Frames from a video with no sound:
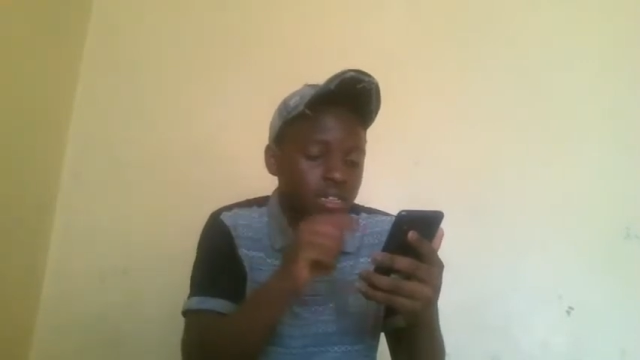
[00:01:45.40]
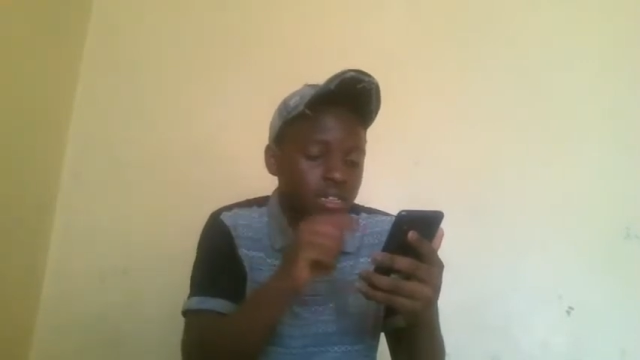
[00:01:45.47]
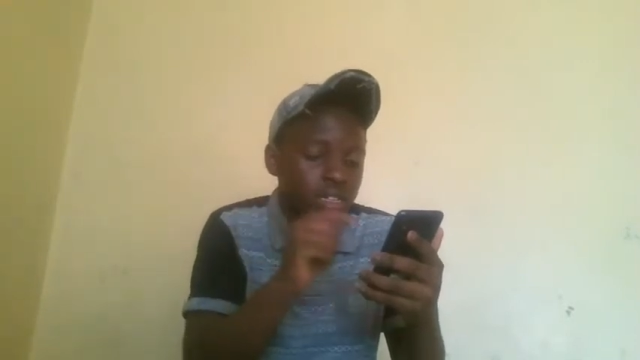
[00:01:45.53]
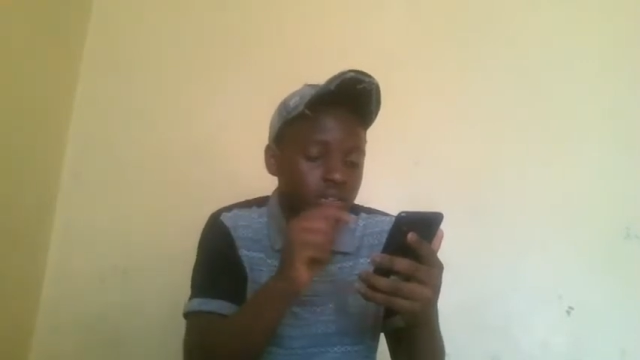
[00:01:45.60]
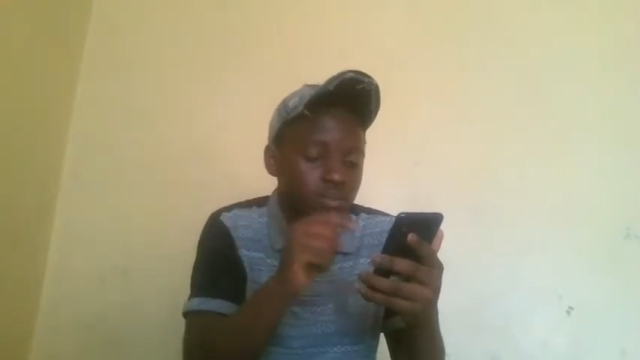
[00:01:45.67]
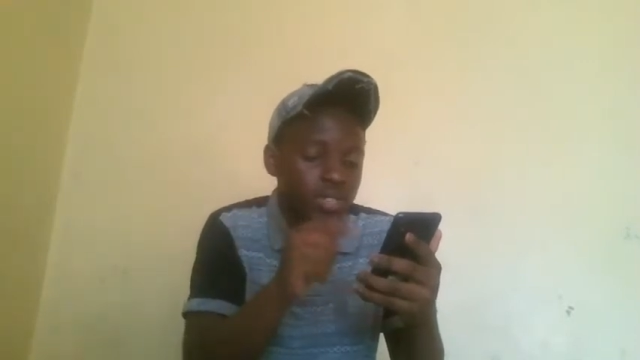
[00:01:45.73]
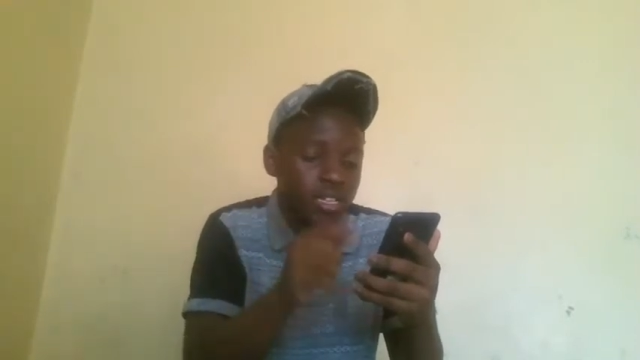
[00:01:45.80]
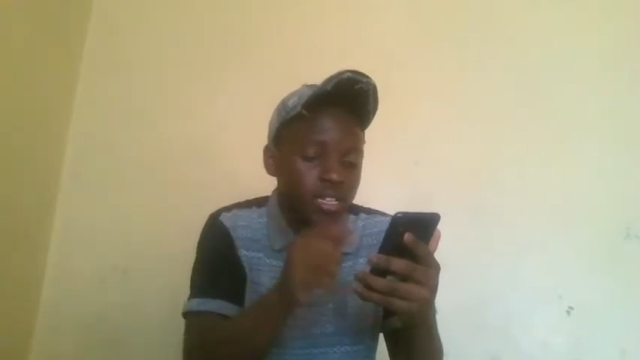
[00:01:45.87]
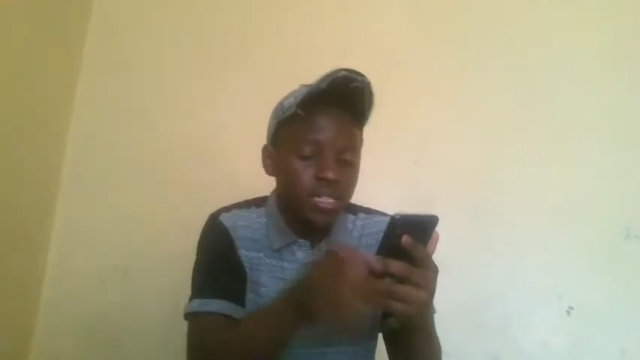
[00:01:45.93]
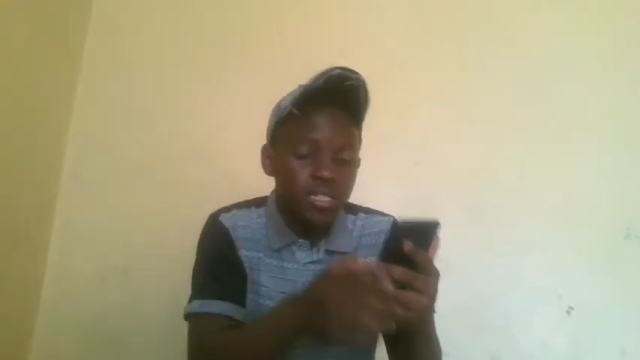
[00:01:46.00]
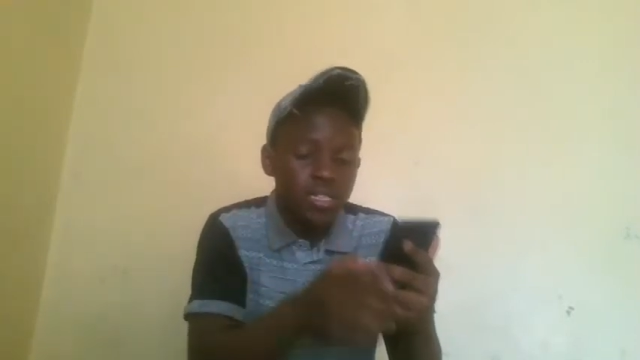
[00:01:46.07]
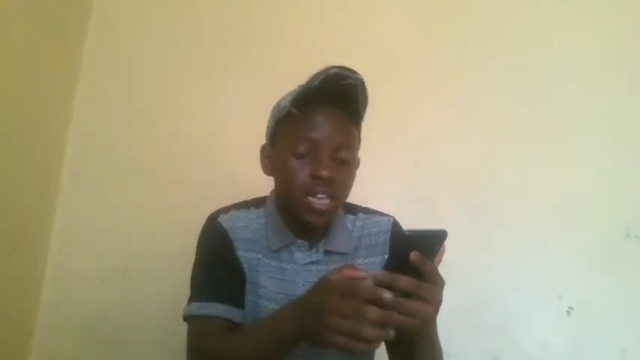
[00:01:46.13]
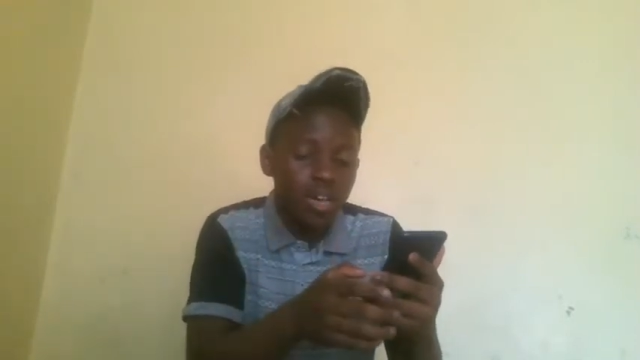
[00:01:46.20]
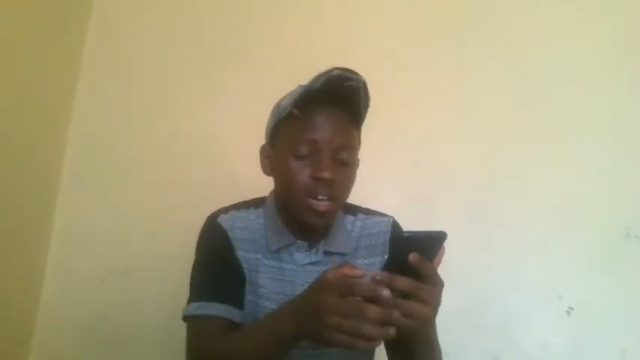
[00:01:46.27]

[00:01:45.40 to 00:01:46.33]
them data